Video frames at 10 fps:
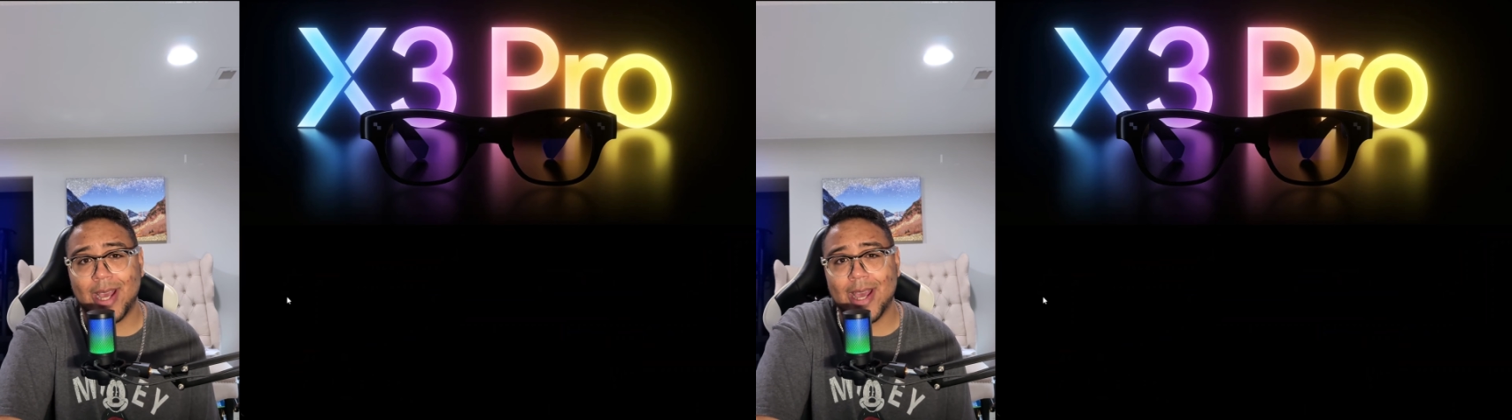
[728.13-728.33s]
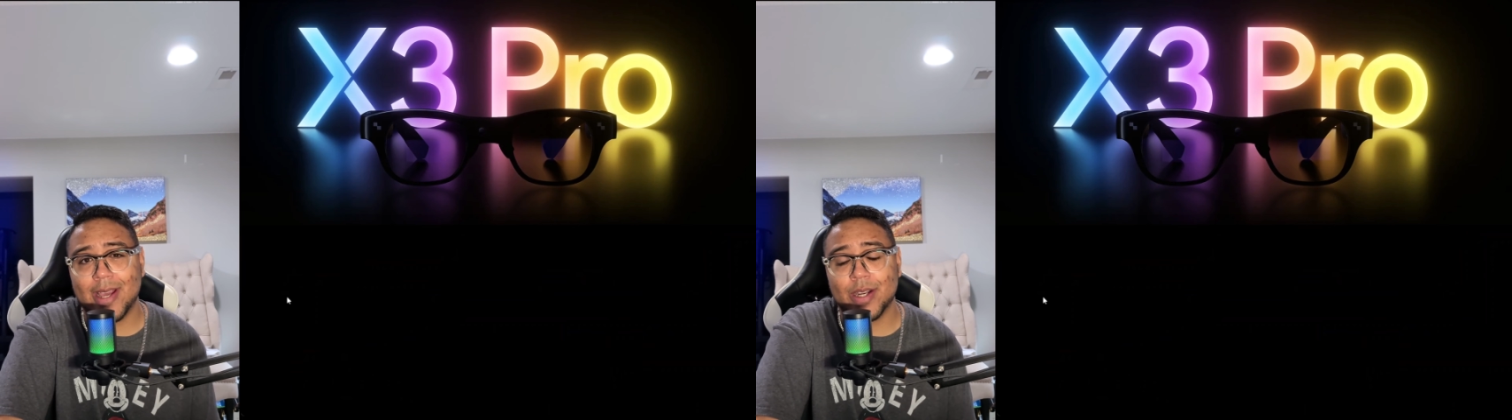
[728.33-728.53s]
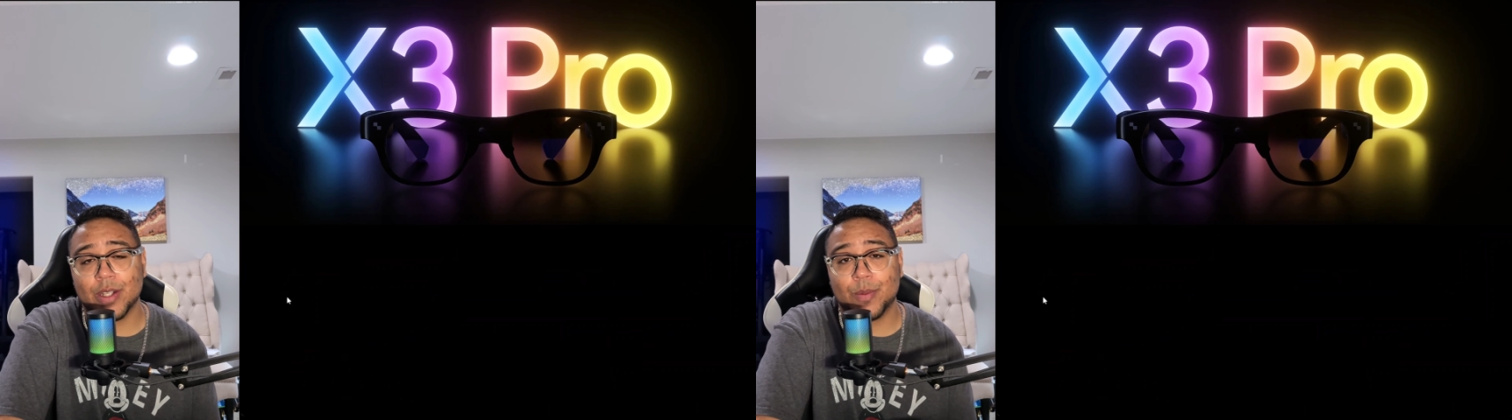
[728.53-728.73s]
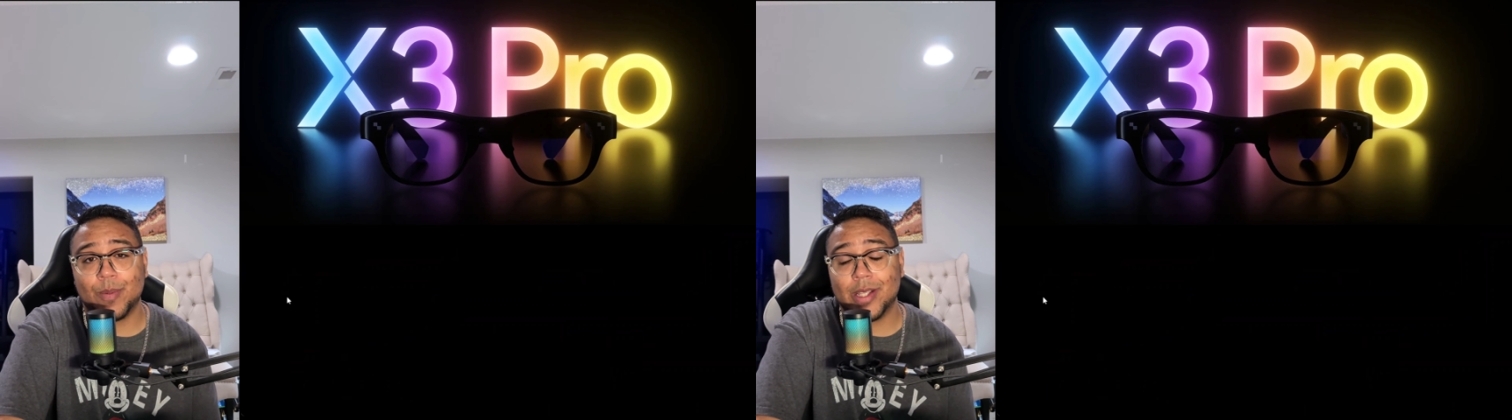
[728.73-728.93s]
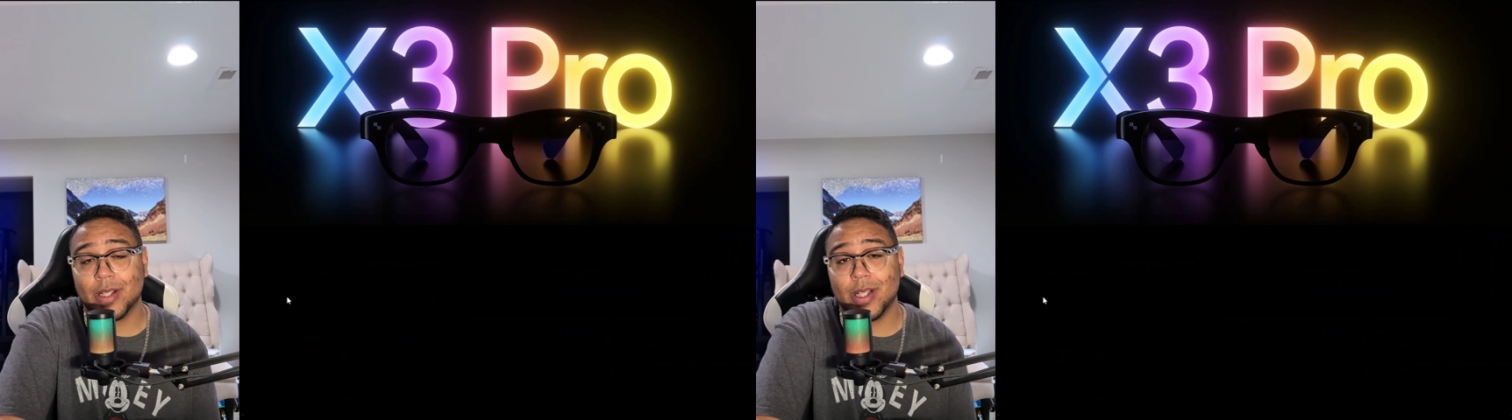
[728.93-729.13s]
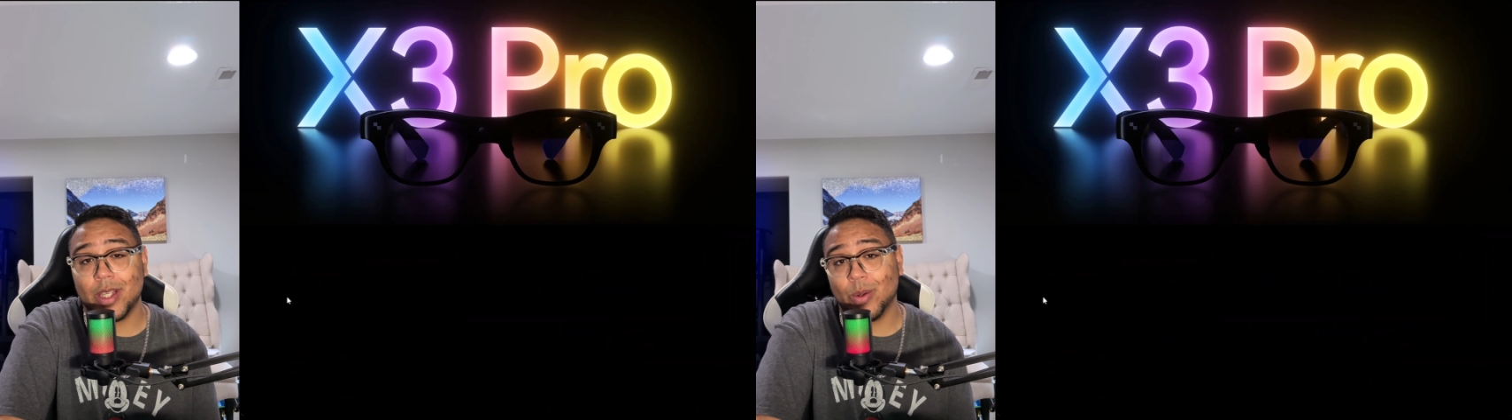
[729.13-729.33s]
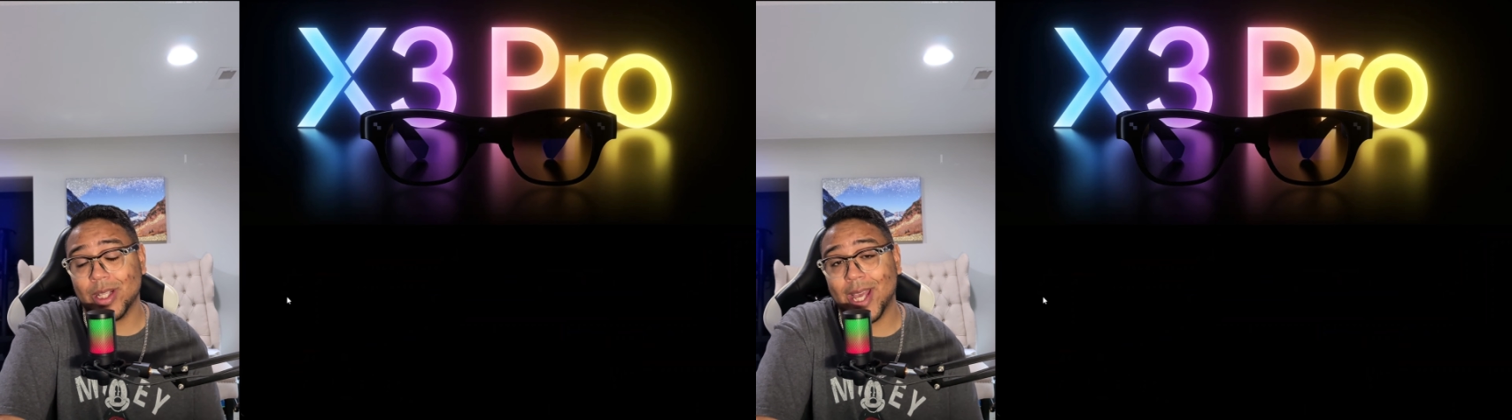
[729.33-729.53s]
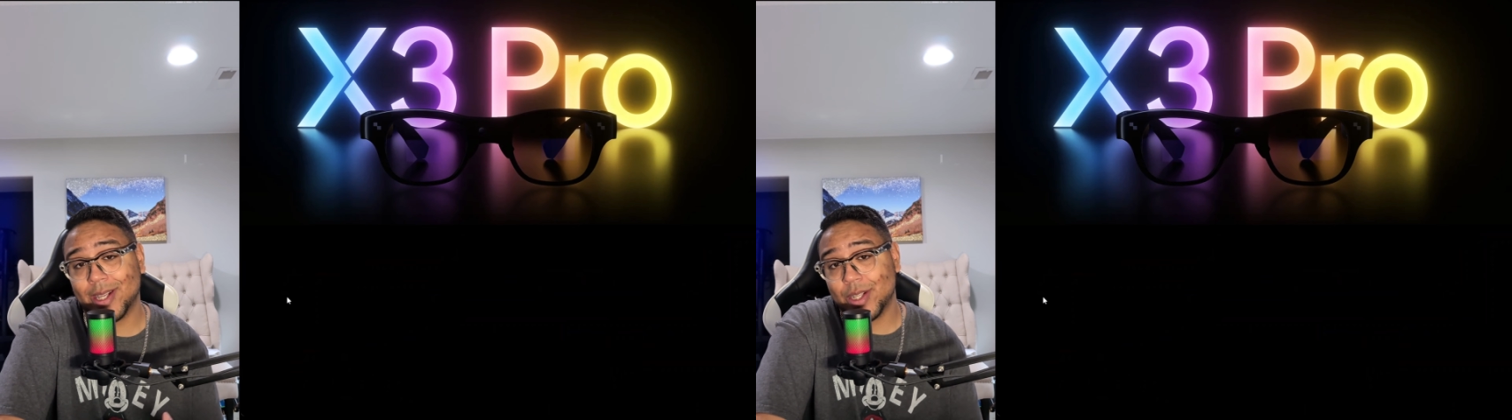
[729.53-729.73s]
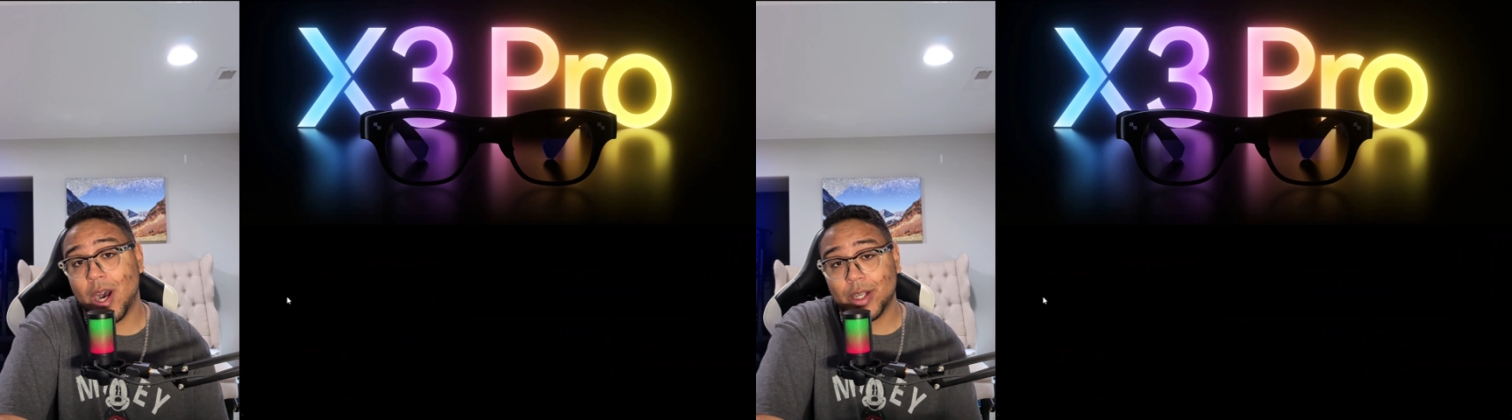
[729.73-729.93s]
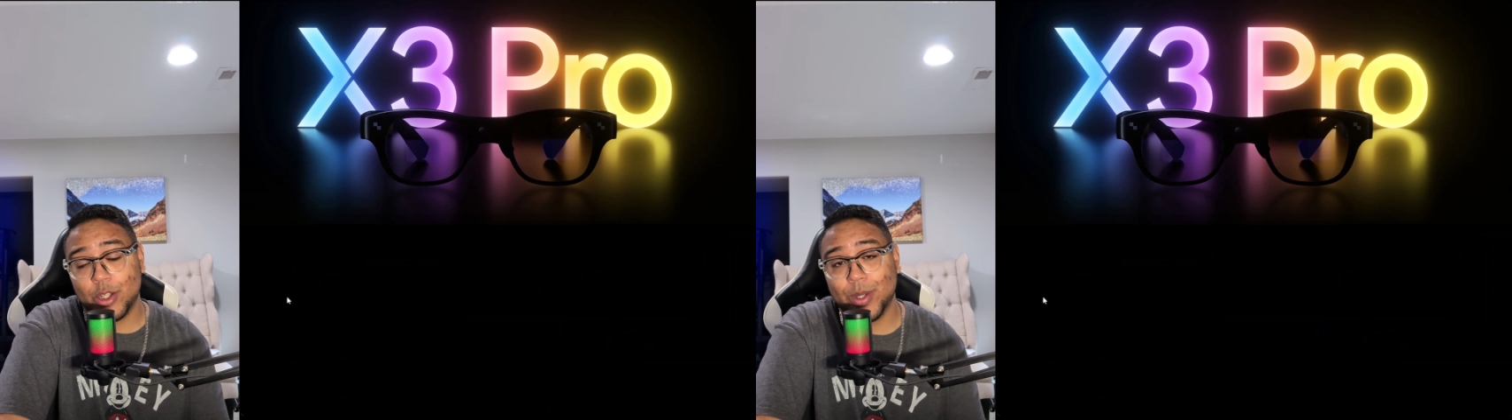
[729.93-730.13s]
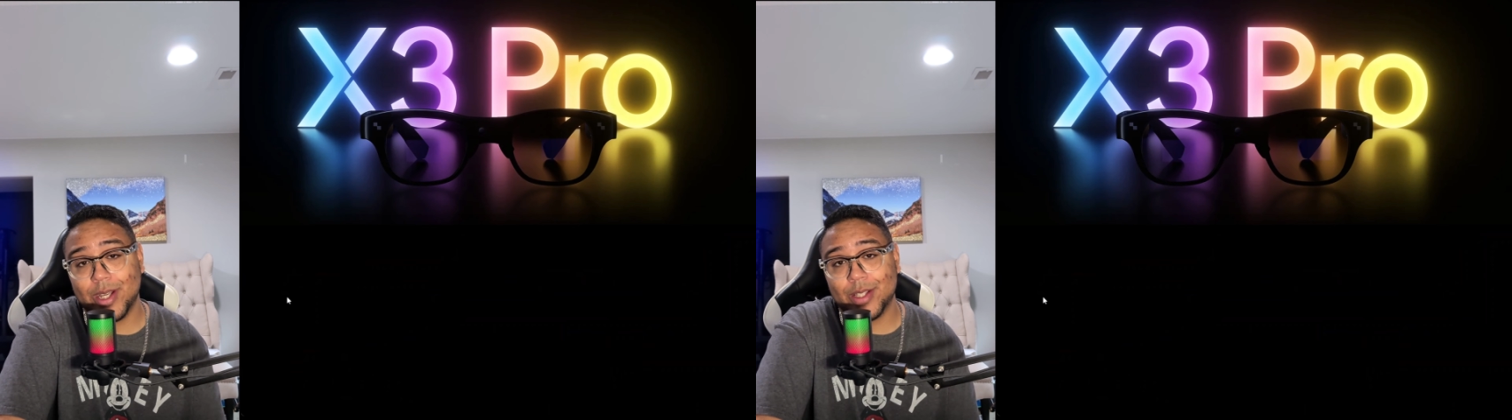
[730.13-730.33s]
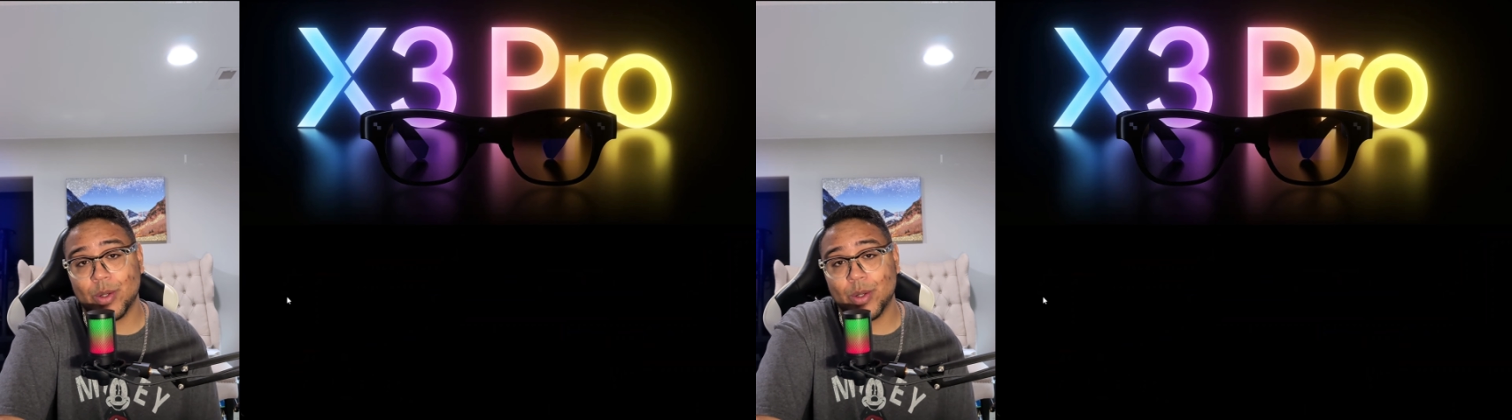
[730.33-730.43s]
and basically you can like talk to it.